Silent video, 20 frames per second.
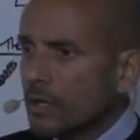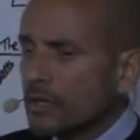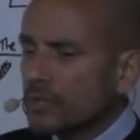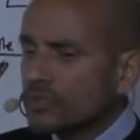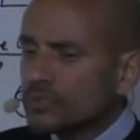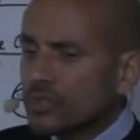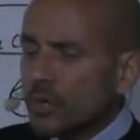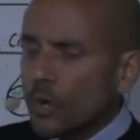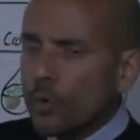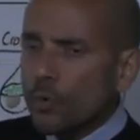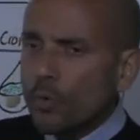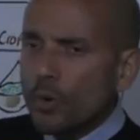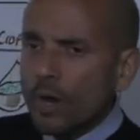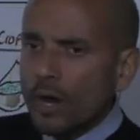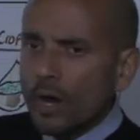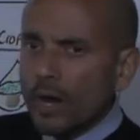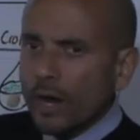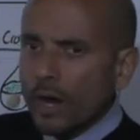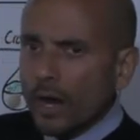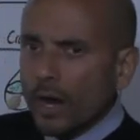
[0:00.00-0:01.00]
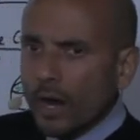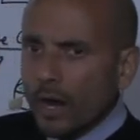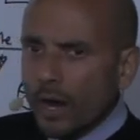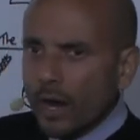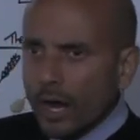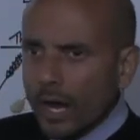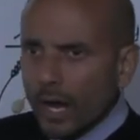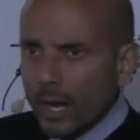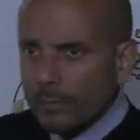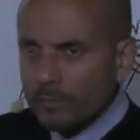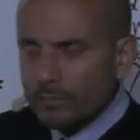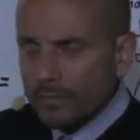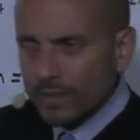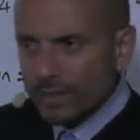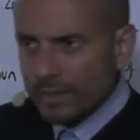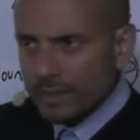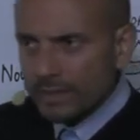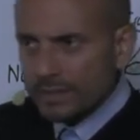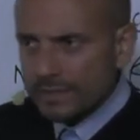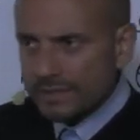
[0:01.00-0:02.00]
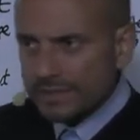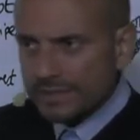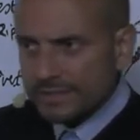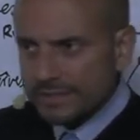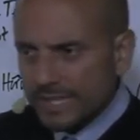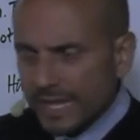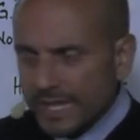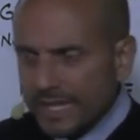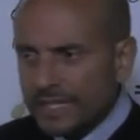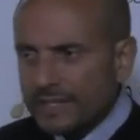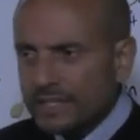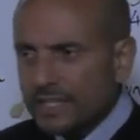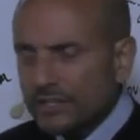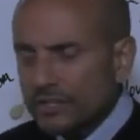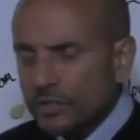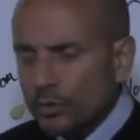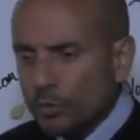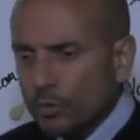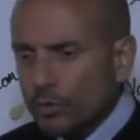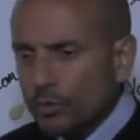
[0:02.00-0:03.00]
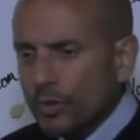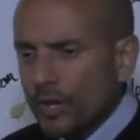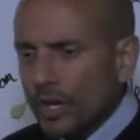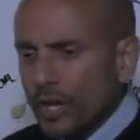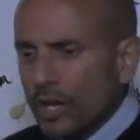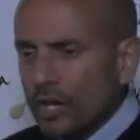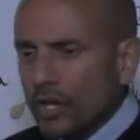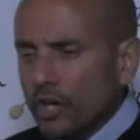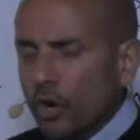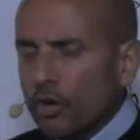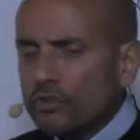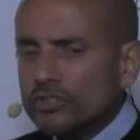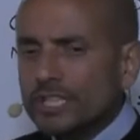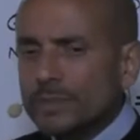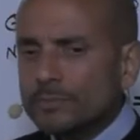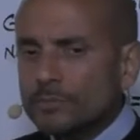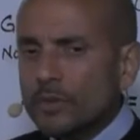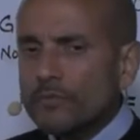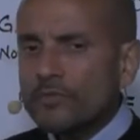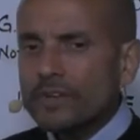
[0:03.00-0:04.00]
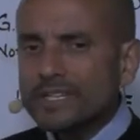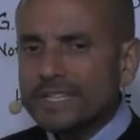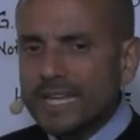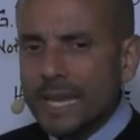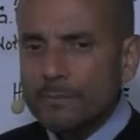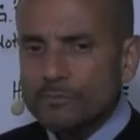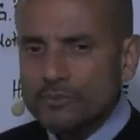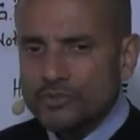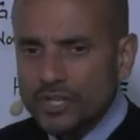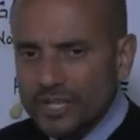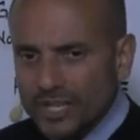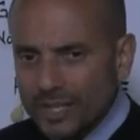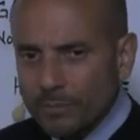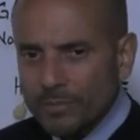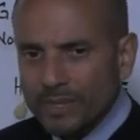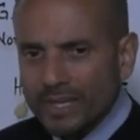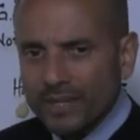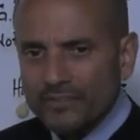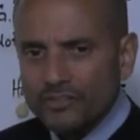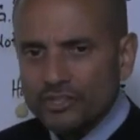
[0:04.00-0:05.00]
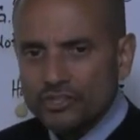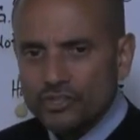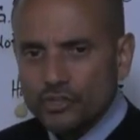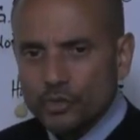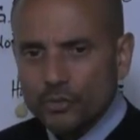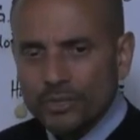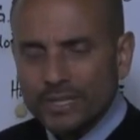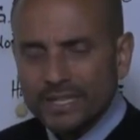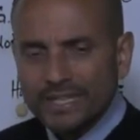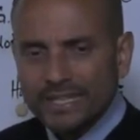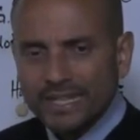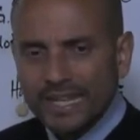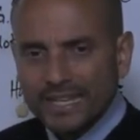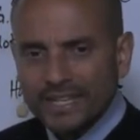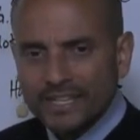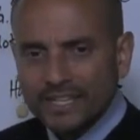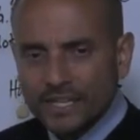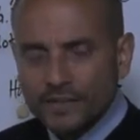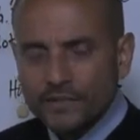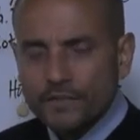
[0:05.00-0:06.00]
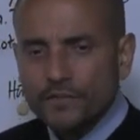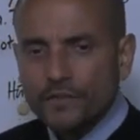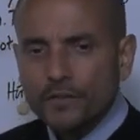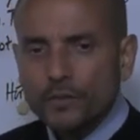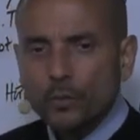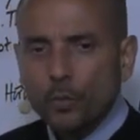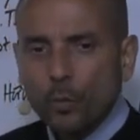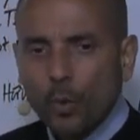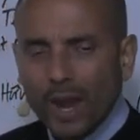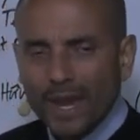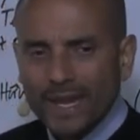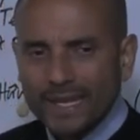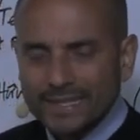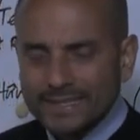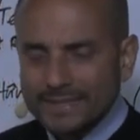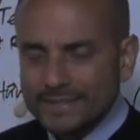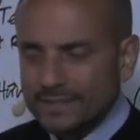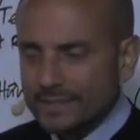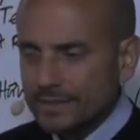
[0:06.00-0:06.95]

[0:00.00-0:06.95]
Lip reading: So, I'm saying that the concept of redemption can be understood in different ways.